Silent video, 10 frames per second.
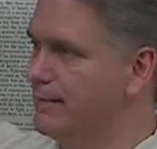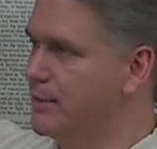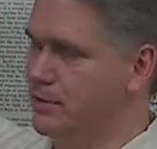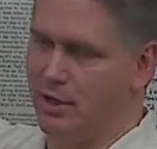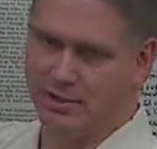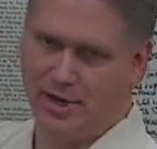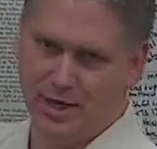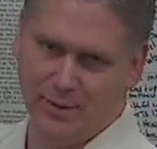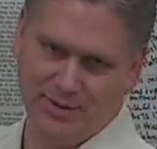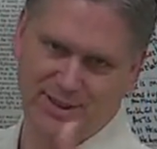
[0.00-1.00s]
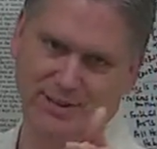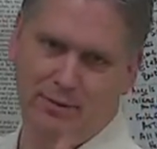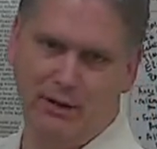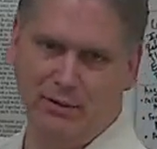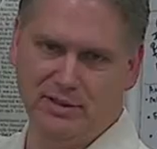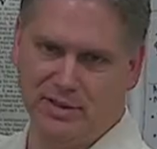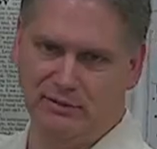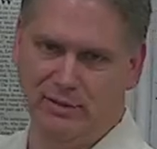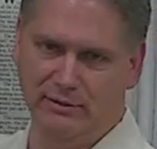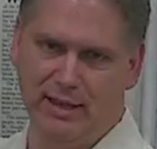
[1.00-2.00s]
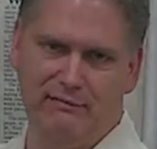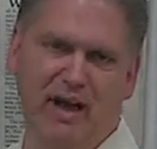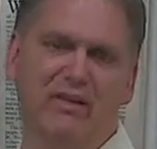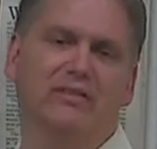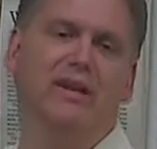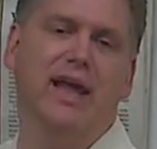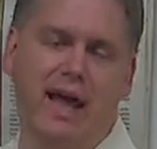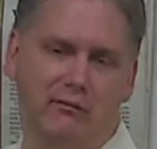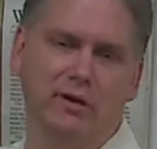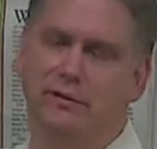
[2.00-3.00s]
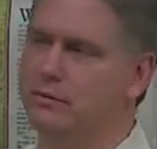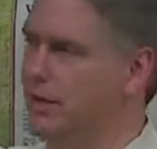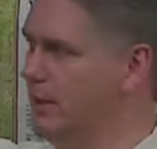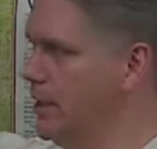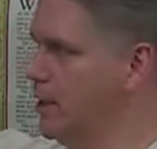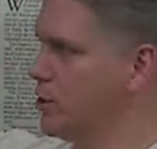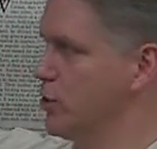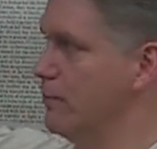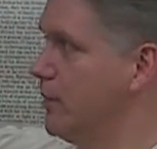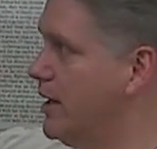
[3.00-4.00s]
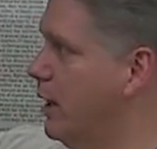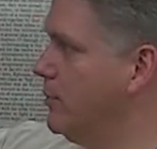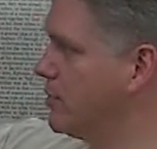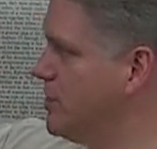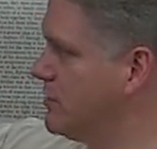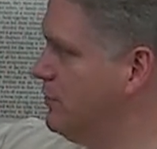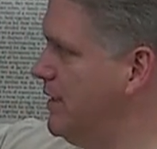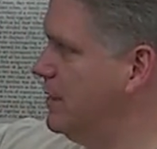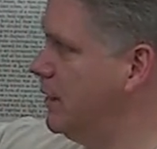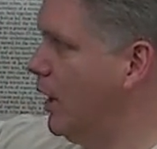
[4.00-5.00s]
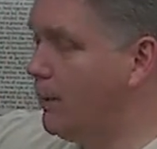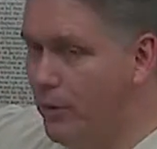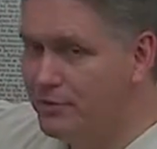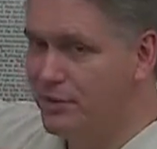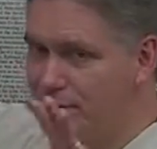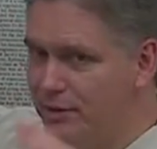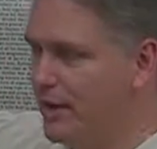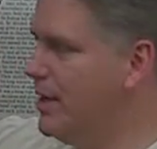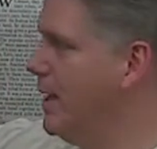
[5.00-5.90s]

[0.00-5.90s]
Todd, Todd always says I'm not really six feet. Okay, five eleven and a half, and a half, whatever, right? So I'm right at almost six feet, almost six feet, right?